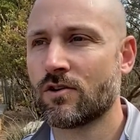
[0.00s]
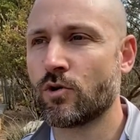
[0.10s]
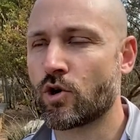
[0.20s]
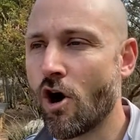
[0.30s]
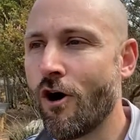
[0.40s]

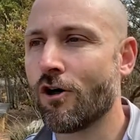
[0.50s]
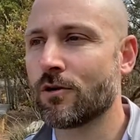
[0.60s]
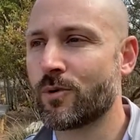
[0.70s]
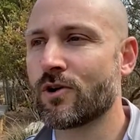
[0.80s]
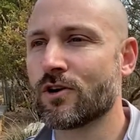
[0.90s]
who call
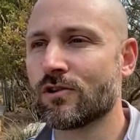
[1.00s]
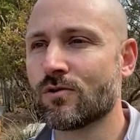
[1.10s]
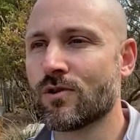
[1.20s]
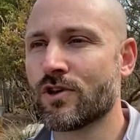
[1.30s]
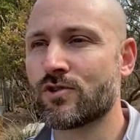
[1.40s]
upon our
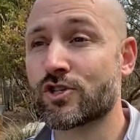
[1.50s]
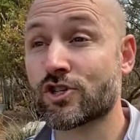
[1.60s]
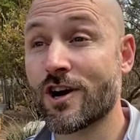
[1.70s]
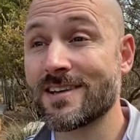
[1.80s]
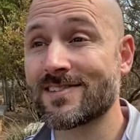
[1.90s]
Lord, who
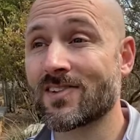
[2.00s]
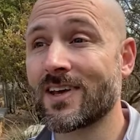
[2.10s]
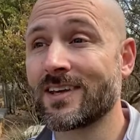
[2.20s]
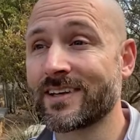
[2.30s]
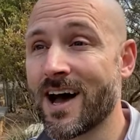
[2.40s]

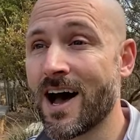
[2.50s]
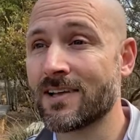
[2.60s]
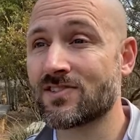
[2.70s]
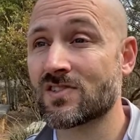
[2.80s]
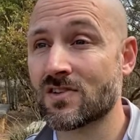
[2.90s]
trust in
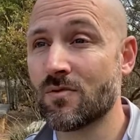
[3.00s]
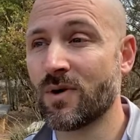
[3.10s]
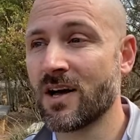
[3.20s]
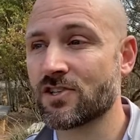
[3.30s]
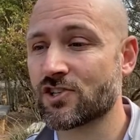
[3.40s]
God so
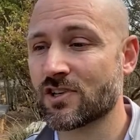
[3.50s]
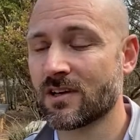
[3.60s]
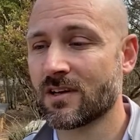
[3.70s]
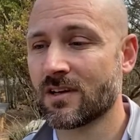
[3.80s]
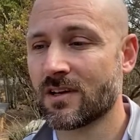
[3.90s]
much
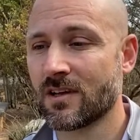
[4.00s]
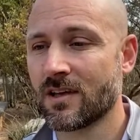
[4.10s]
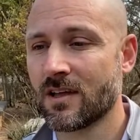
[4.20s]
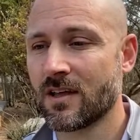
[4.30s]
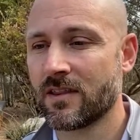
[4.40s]

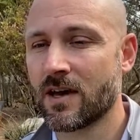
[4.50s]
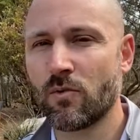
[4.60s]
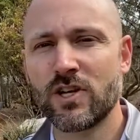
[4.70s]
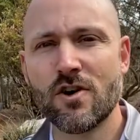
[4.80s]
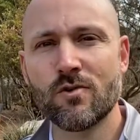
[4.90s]
that
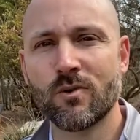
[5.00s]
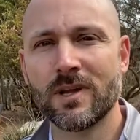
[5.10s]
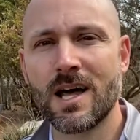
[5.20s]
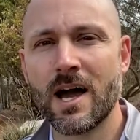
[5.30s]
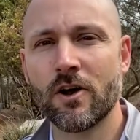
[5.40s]
we don't
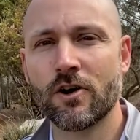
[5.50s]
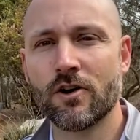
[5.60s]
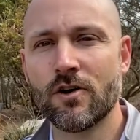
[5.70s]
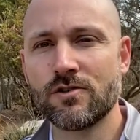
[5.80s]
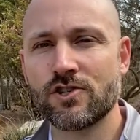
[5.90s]
rely on
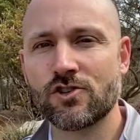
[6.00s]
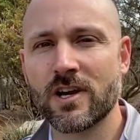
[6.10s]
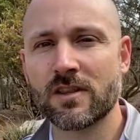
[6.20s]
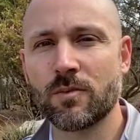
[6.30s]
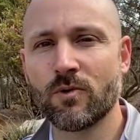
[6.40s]
our own
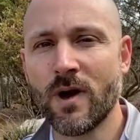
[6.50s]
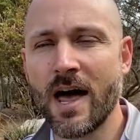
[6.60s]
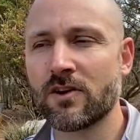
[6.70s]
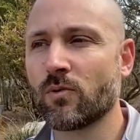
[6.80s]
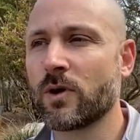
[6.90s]
strength, but
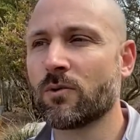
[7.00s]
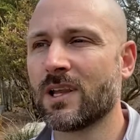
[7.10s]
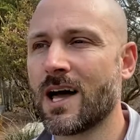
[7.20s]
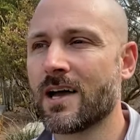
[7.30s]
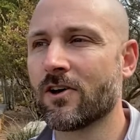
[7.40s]
rather we
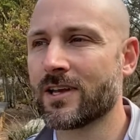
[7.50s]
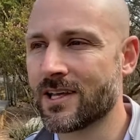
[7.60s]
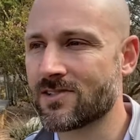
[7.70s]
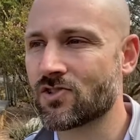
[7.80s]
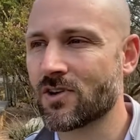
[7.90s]
rely on
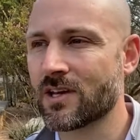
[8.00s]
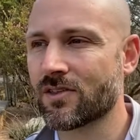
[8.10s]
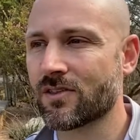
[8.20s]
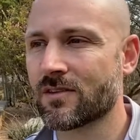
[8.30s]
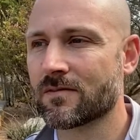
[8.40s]
His strength?